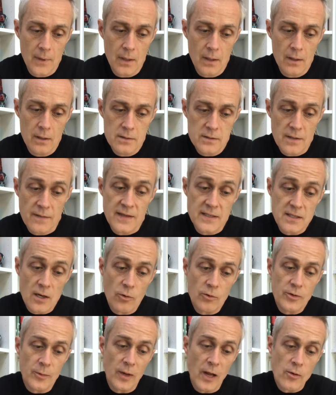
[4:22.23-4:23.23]
So they
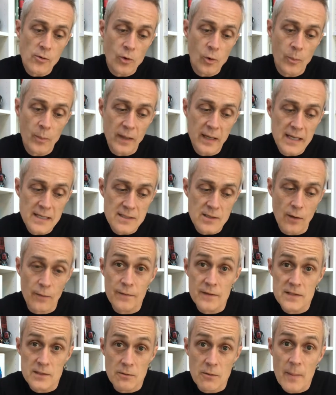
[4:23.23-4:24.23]
told the local police
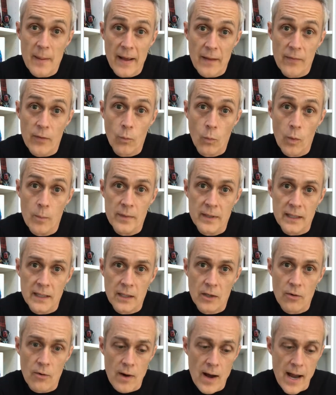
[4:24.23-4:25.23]
officer about the woman in
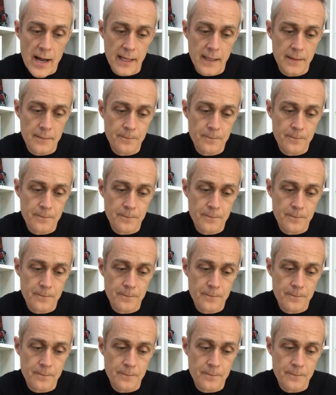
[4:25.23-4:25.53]
grey.